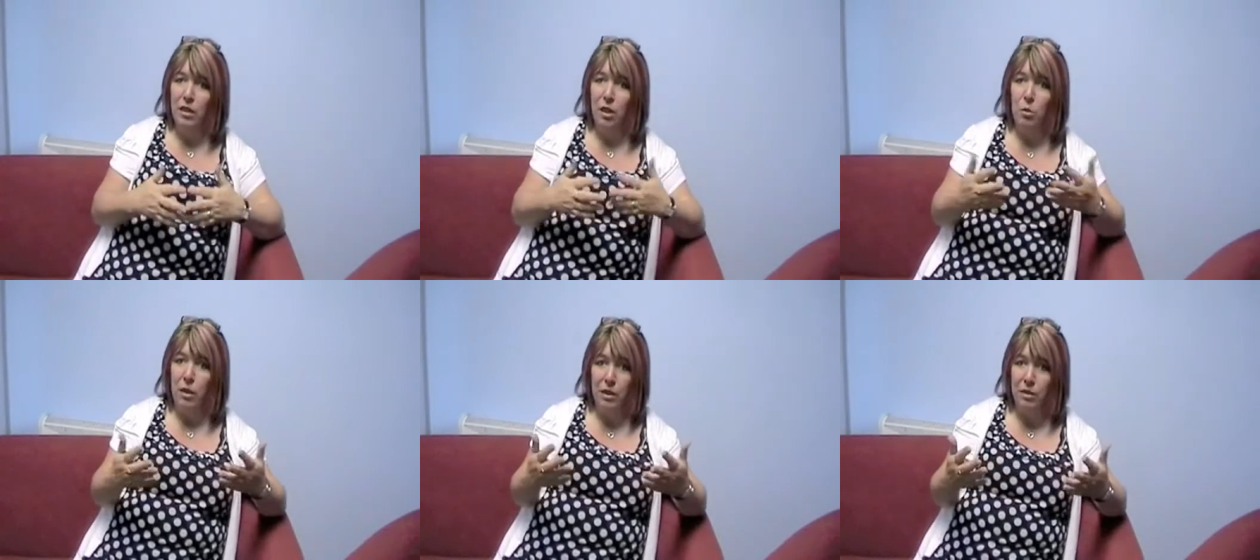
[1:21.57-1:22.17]
or
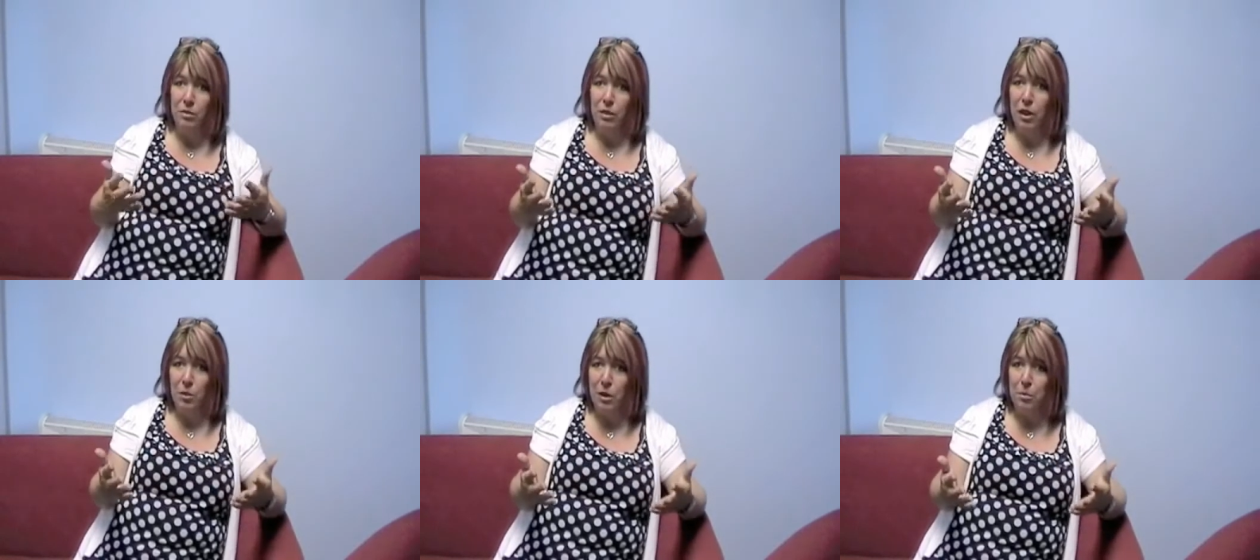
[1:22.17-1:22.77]
whether, you
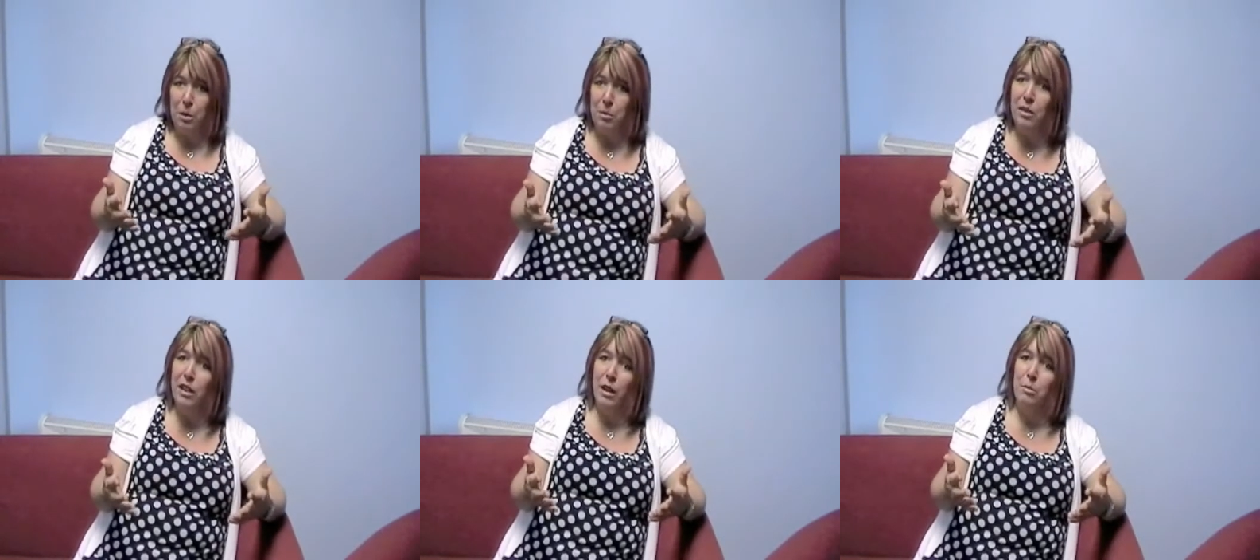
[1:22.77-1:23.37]
know, whether people
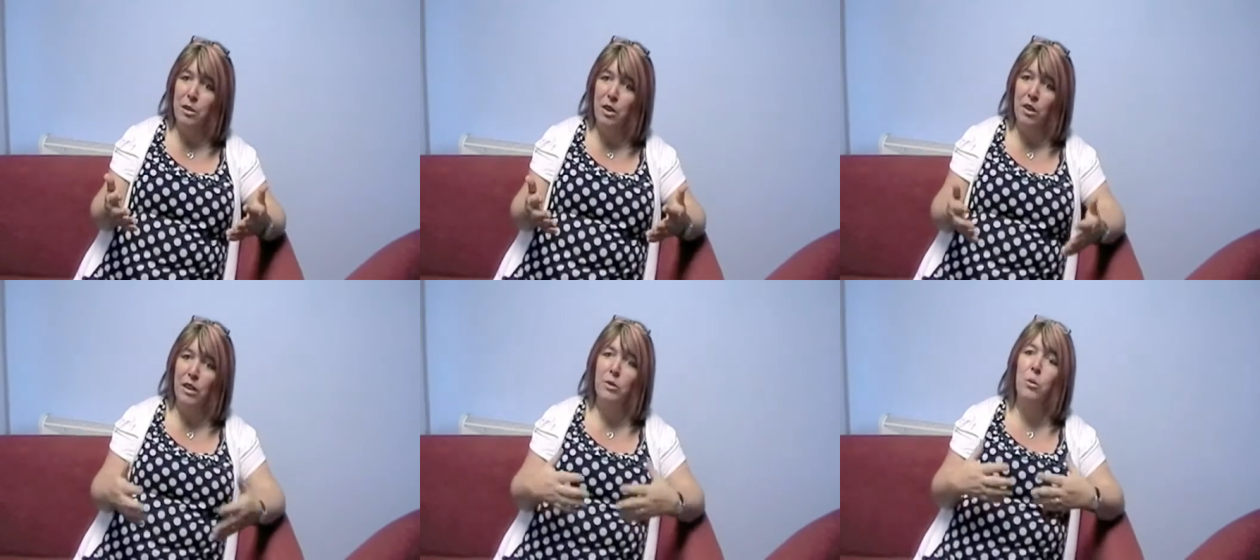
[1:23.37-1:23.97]
can help or not,
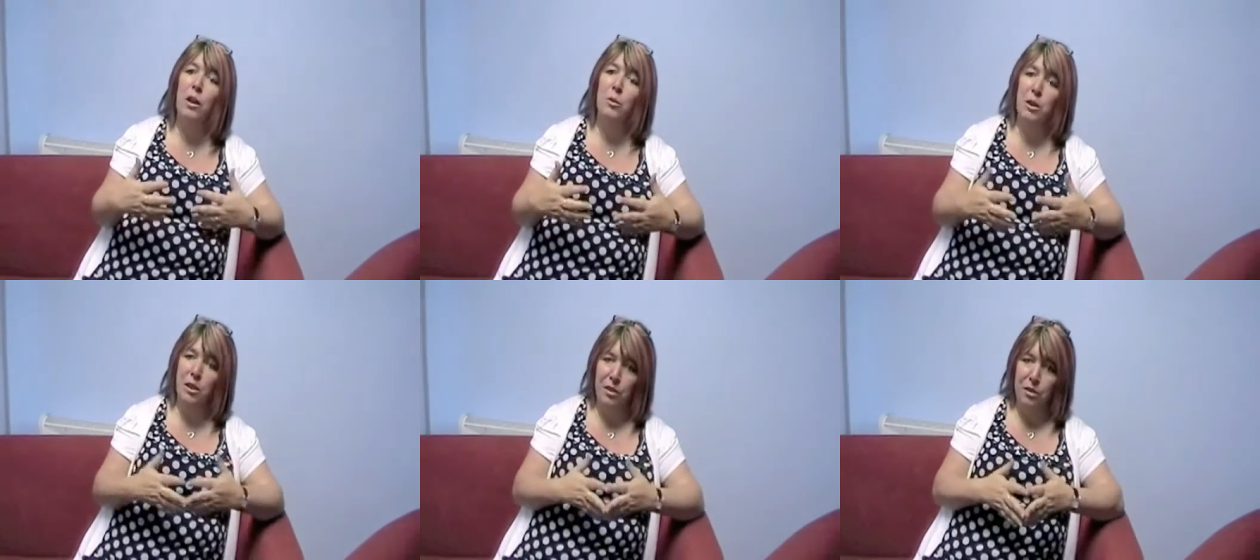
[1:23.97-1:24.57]
it's well
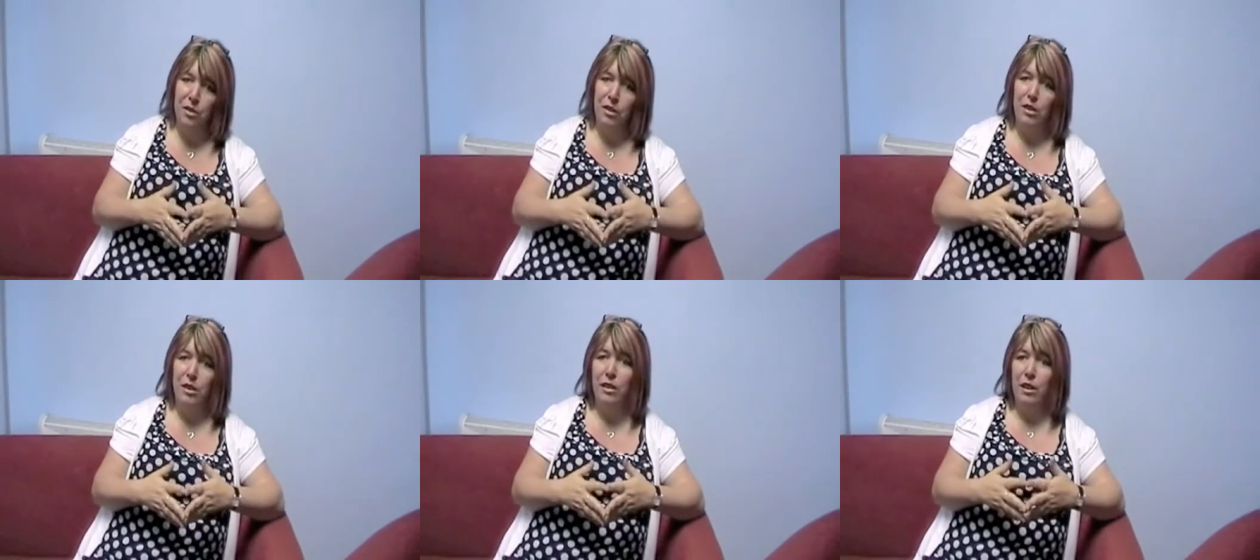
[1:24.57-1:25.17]
worth
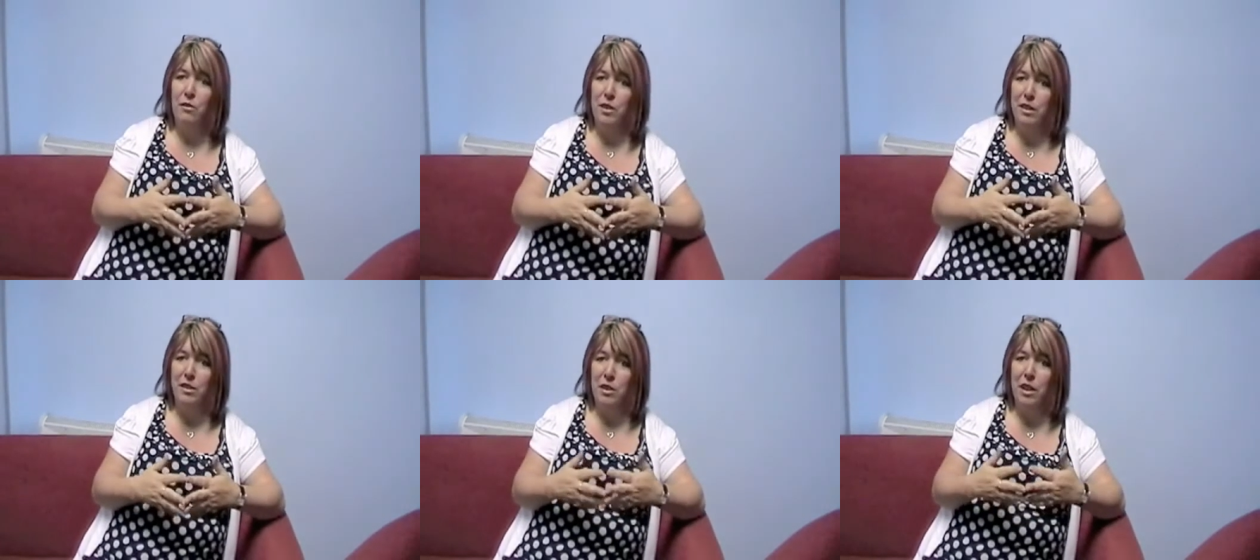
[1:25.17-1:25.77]
a
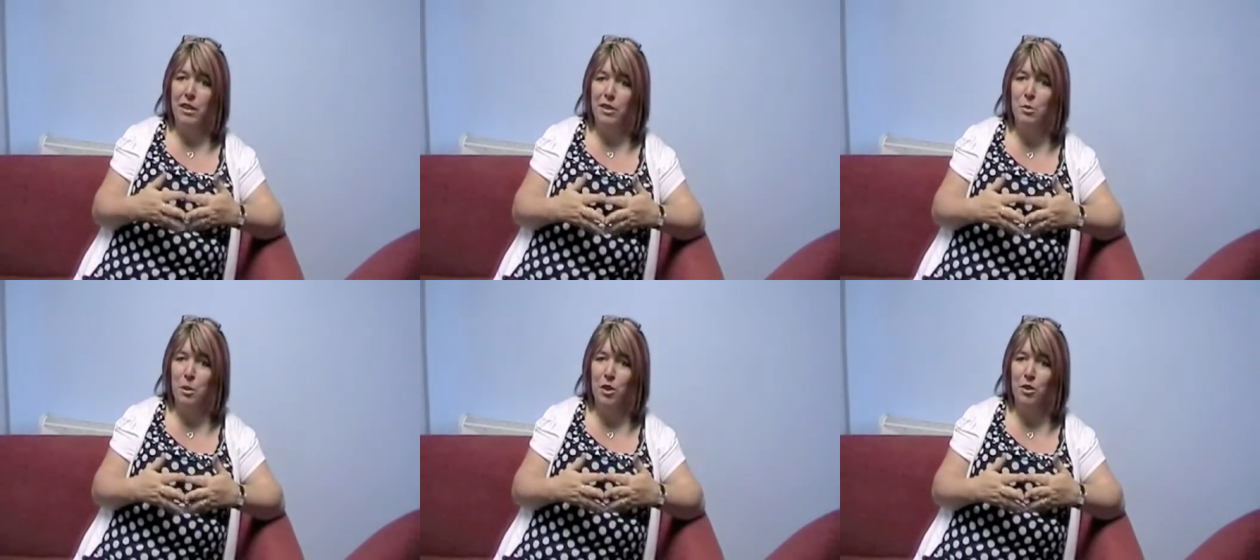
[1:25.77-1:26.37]
visit really to
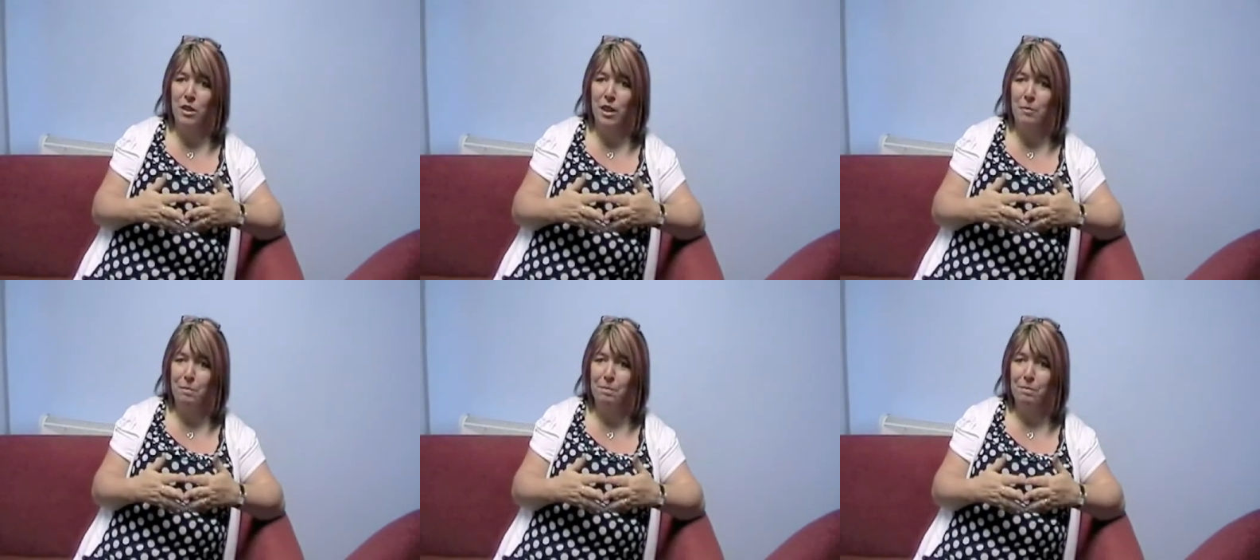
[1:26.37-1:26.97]
come along to that.